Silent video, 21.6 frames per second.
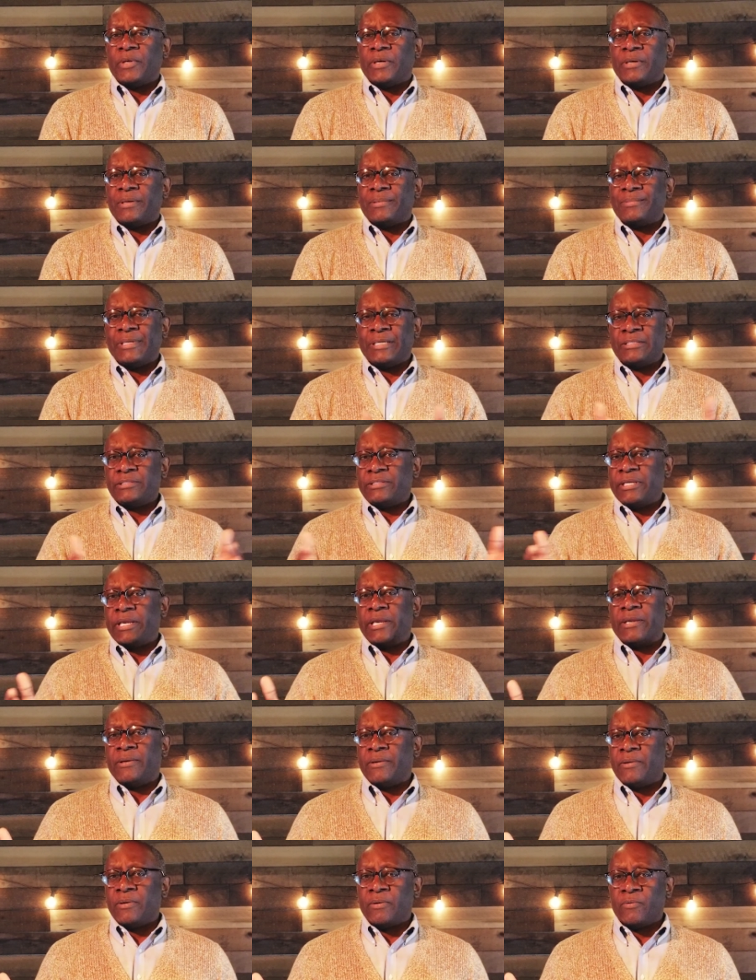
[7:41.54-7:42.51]
let's say
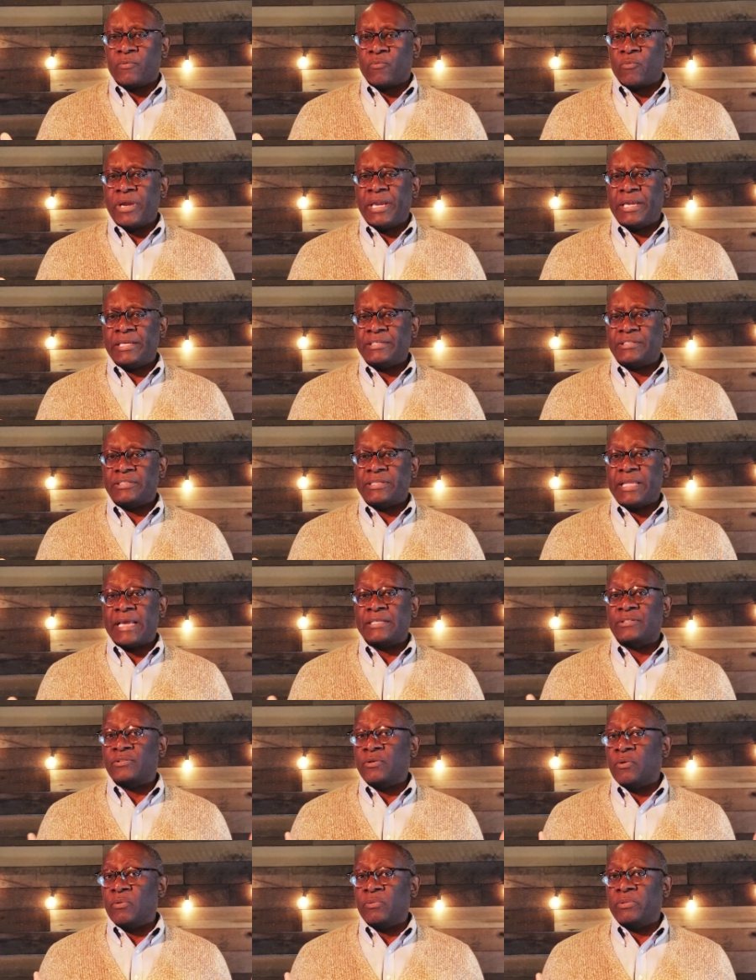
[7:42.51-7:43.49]
a, race
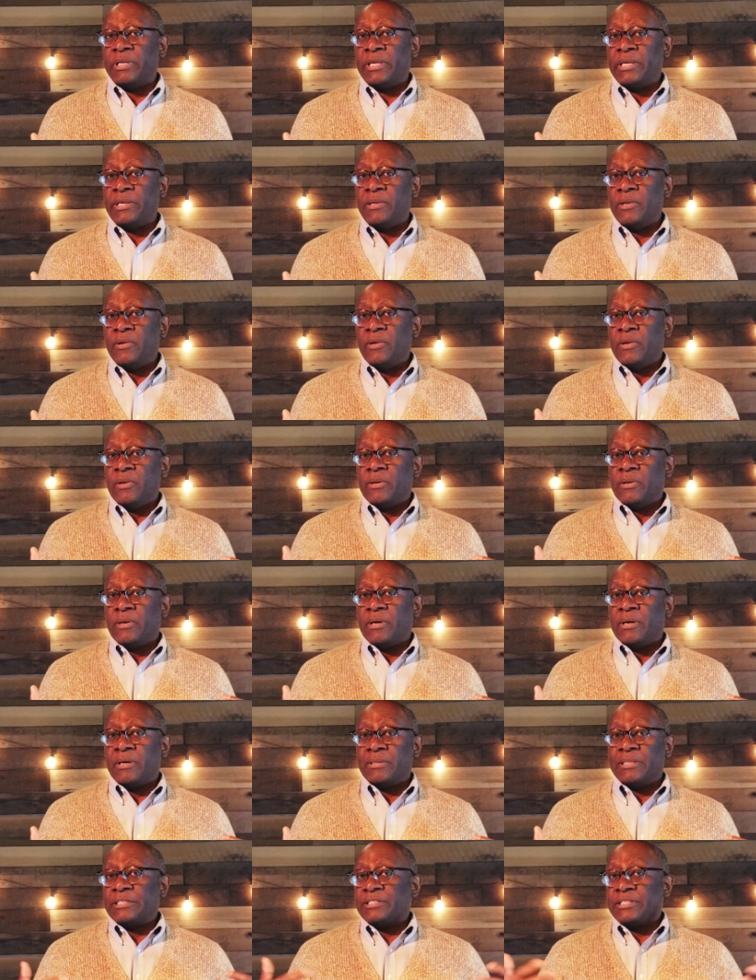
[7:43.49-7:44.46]
that's only
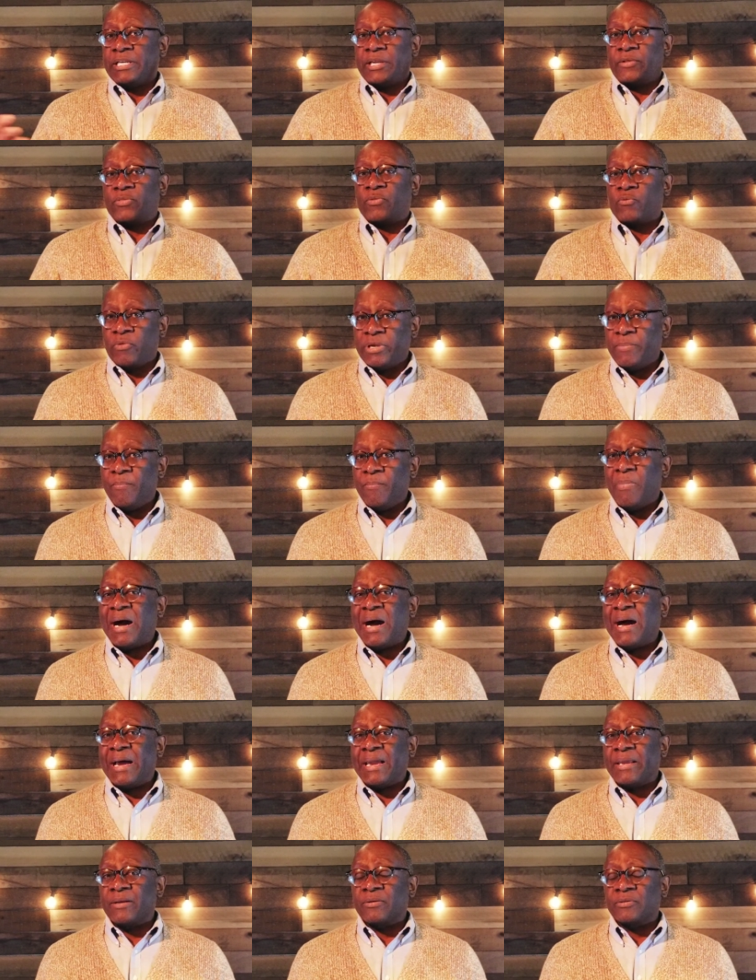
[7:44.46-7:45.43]
uh, let's say three
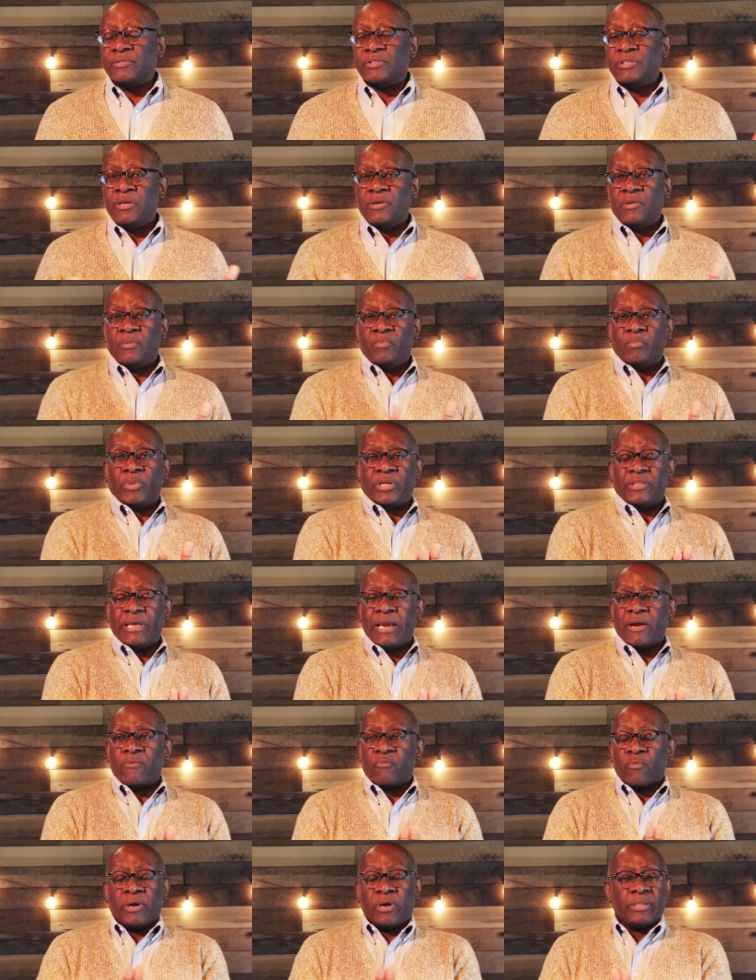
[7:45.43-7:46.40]
miles, but
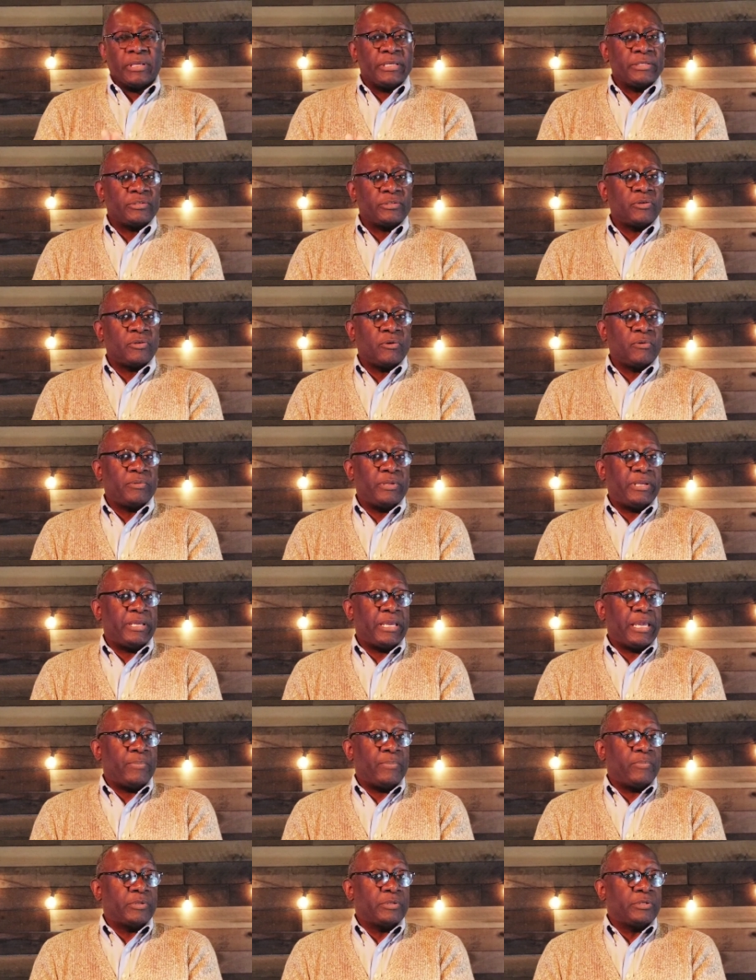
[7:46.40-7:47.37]
that runner is only
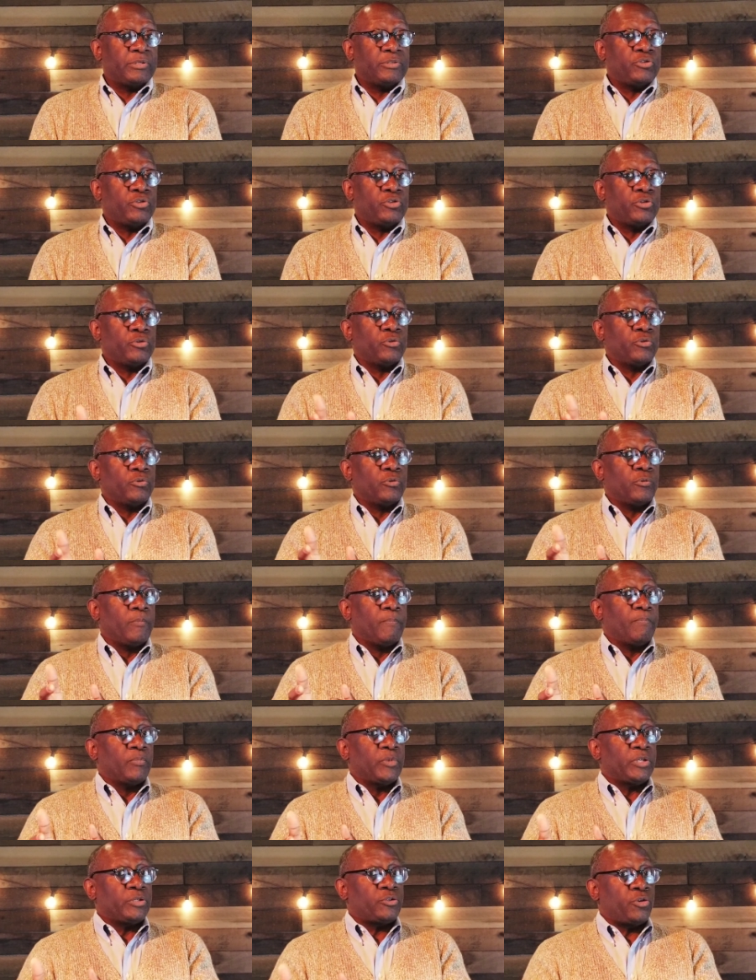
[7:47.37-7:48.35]
able to do
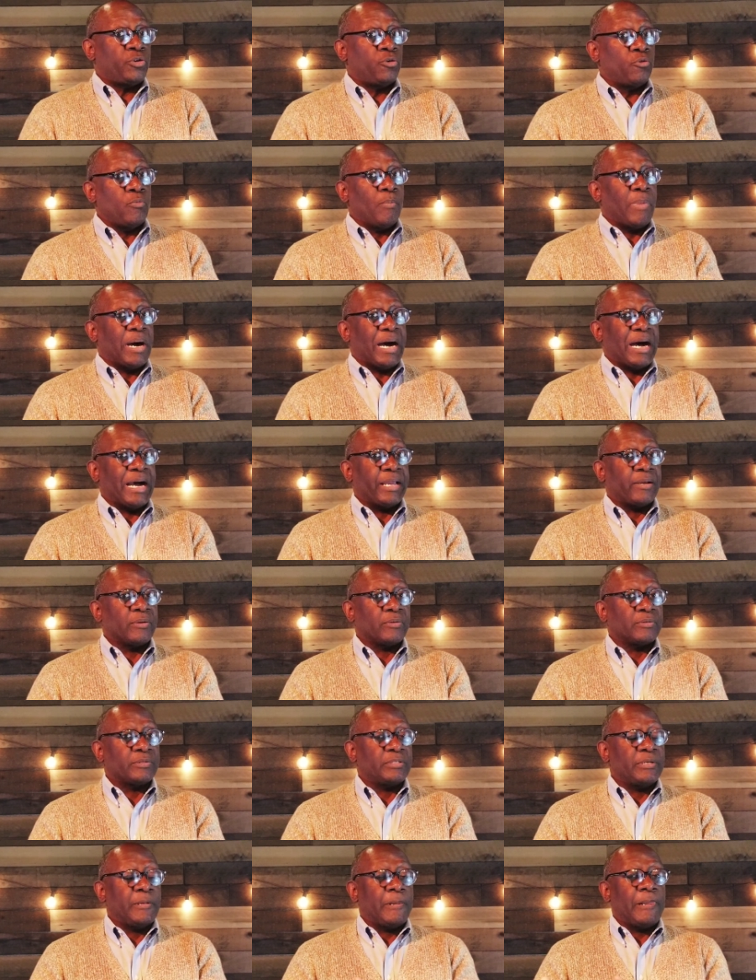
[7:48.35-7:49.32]
two
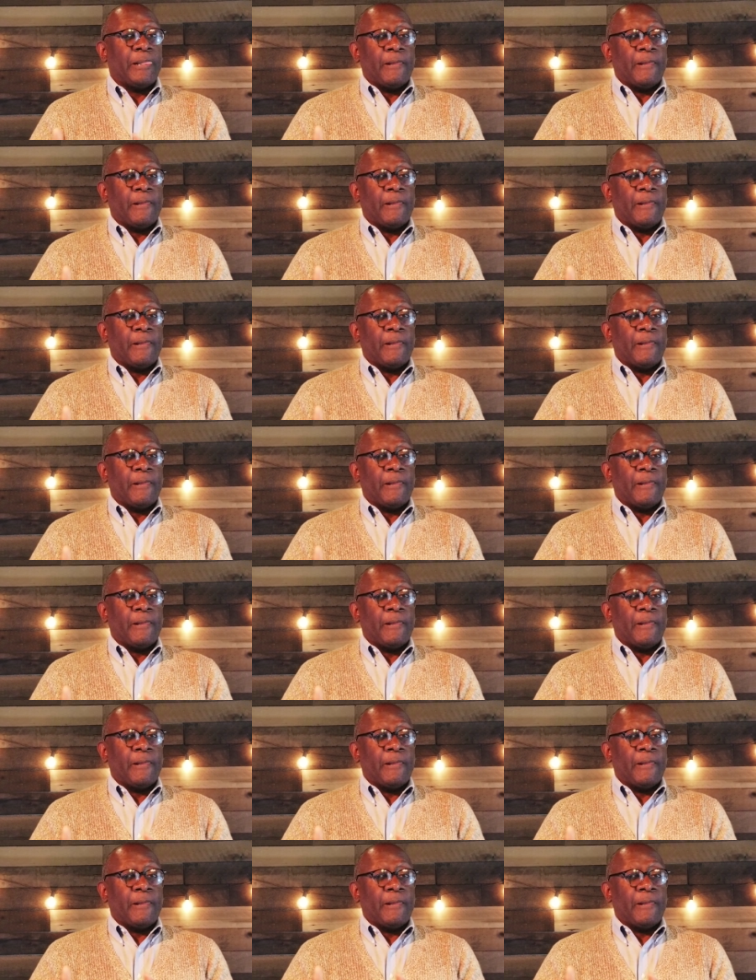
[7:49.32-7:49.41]
miles,